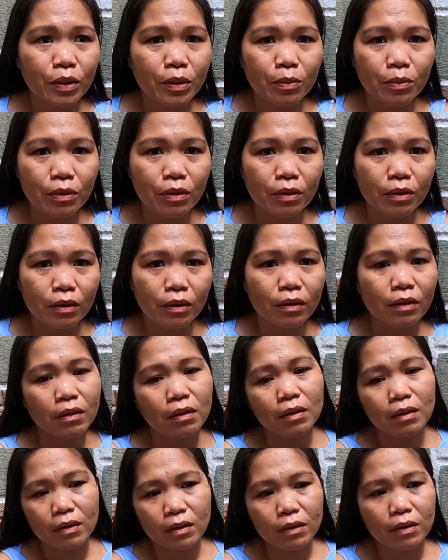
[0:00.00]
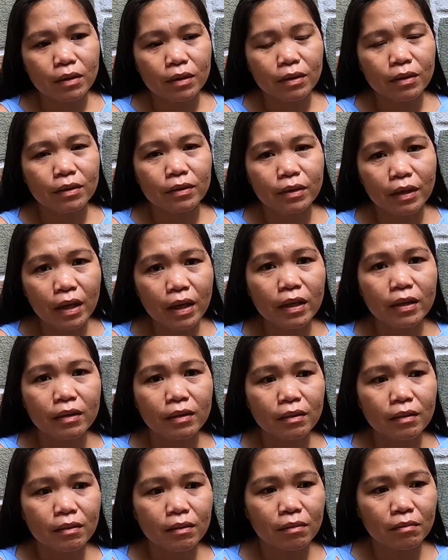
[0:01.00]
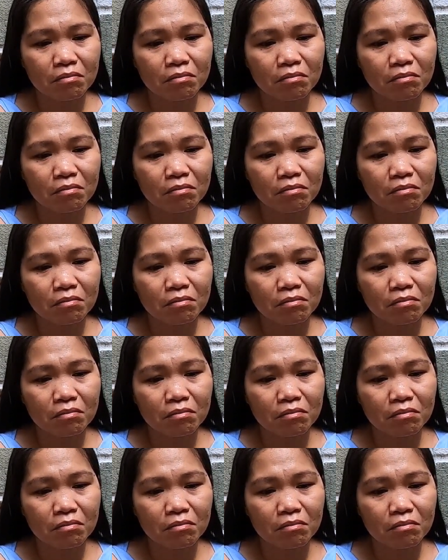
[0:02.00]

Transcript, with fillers: one more. Then